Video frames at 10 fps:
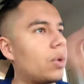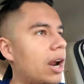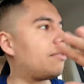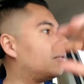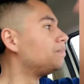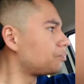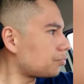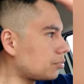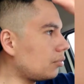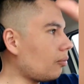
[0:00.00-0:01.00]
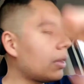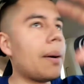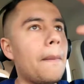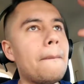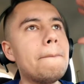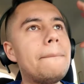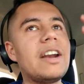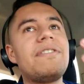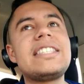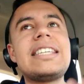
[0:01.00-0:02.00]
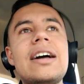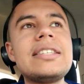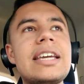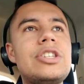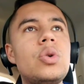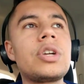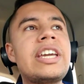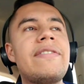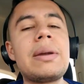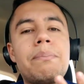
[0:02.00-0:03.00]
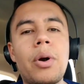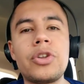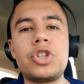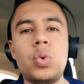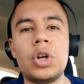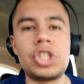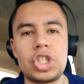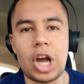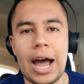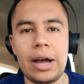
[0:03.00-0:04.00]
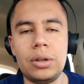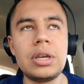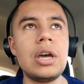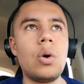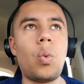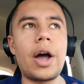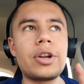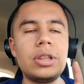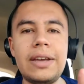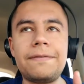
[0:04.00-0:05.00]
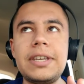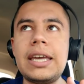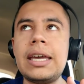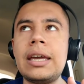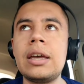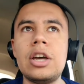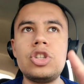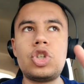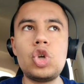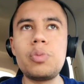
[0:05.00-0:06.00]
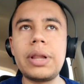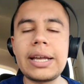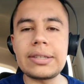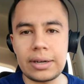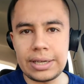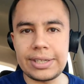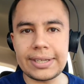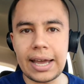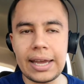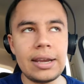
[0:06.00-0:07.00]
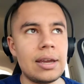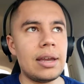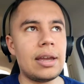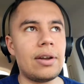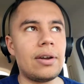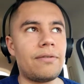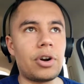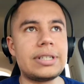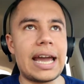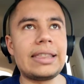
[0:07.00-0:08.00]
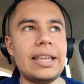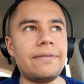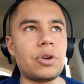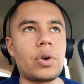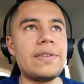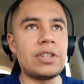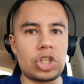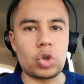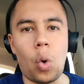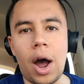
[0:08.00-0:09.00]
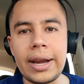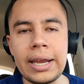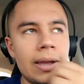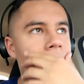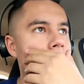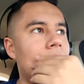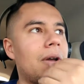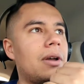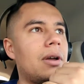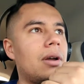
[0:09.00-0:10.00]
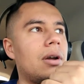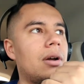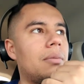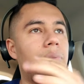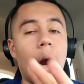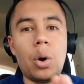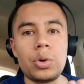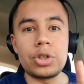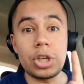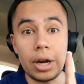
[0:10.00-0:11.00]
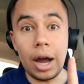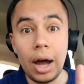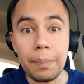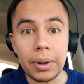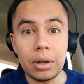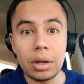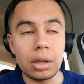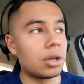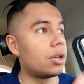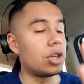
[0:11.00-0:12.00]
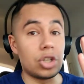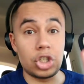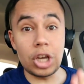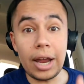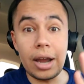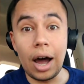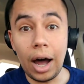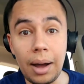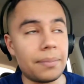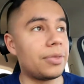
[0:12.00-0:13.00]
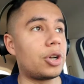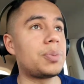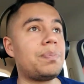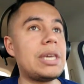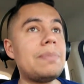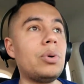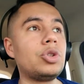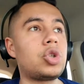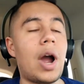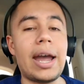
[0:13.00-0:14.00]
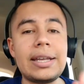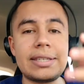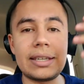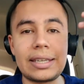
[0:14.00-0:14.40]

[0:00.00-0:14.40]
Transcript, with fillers: whatever. But if it sounds like you're giving birth to a child while you're lifting two plates on each side for a deadlift or even squatting, bro, shut up. Shut up. There's people trying to